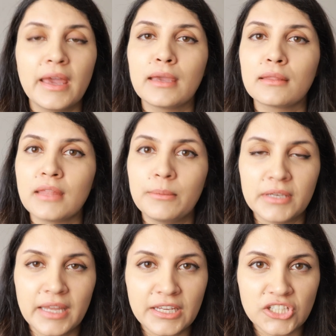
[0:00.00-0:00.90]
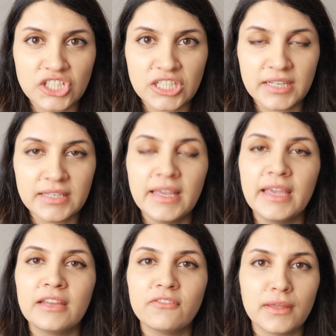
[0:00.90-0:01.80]
examination,
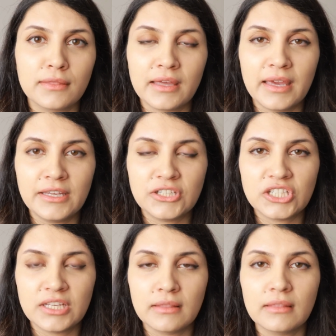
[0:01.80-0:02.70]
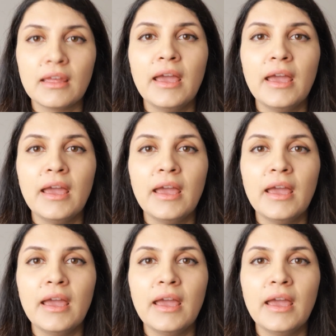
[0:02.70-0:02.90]
investigation,